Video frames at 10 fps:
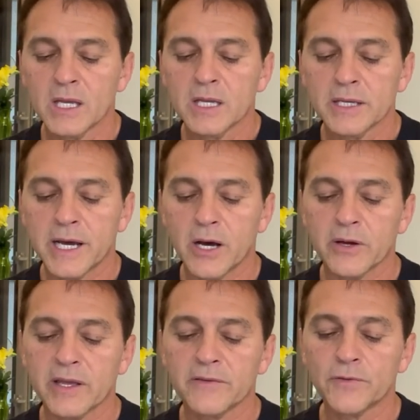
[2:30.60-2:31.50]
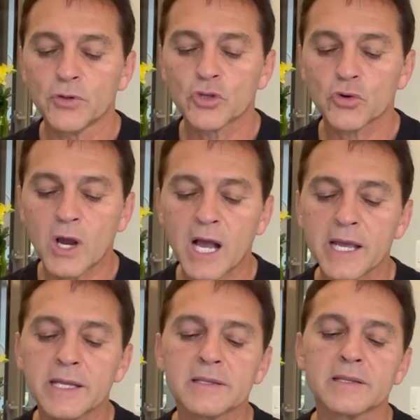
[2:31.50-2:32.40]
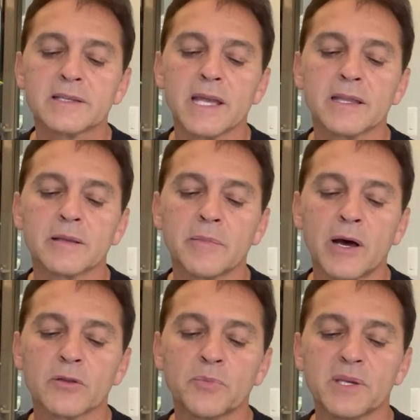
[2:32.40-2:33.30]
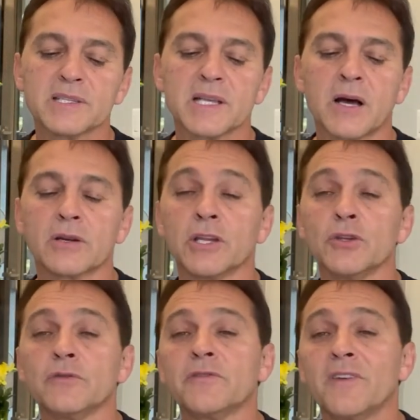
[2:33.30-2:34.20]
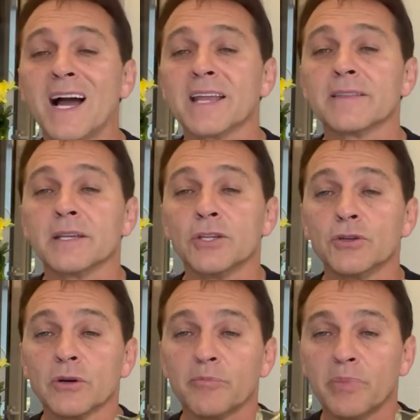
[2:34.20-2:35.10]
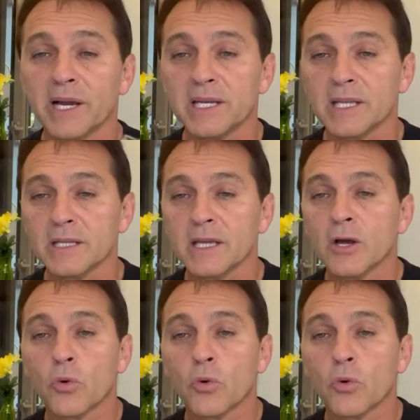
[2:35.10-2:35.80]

Now, if you try to take the mouthpiece out and you find that you're biting,